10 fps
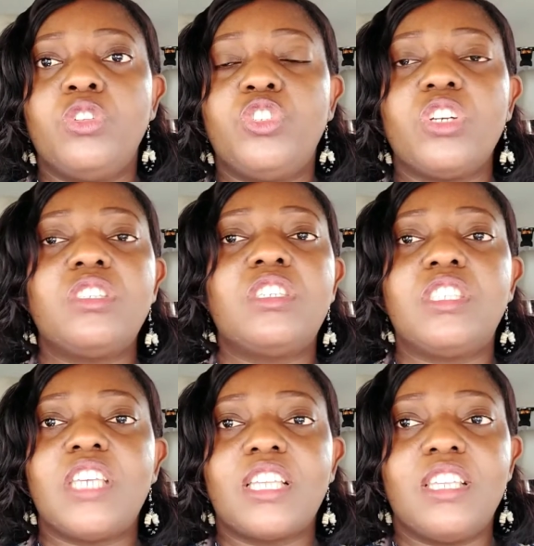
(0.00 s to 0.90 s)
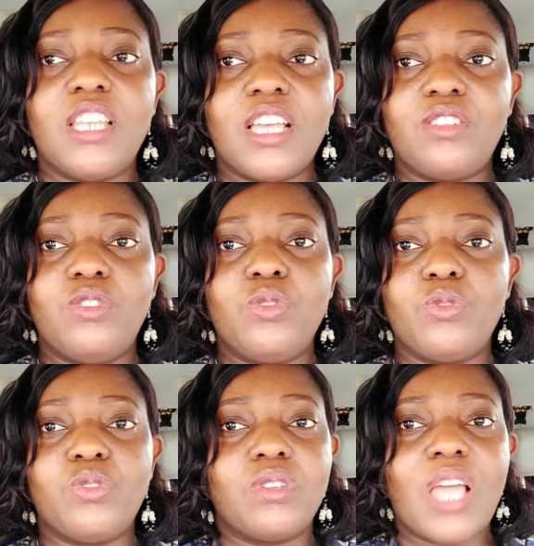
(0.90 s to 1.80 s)
Just take the next
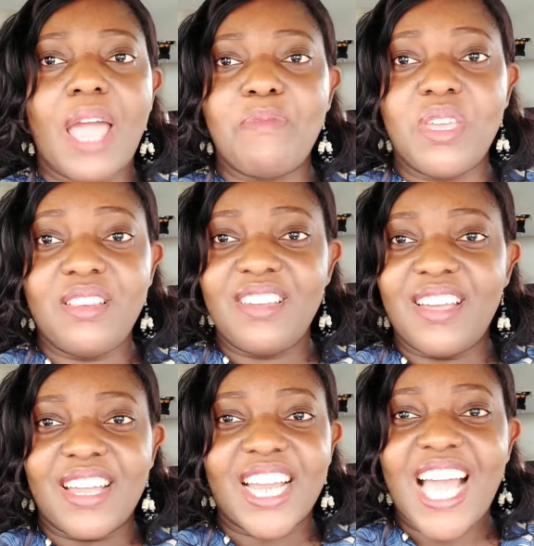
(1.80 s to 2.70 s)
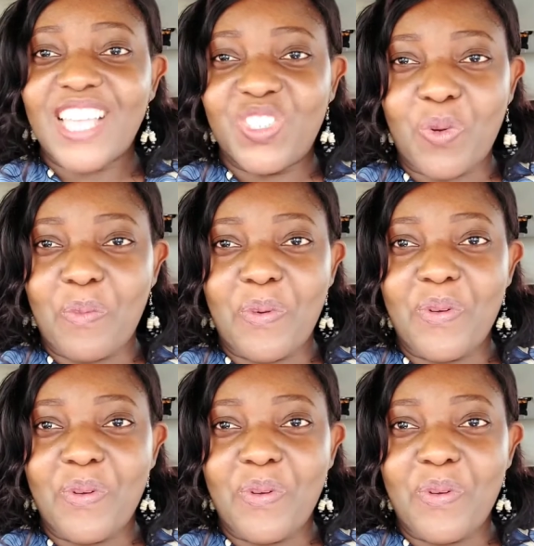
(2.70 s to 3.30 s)
dose. I mean, catch up.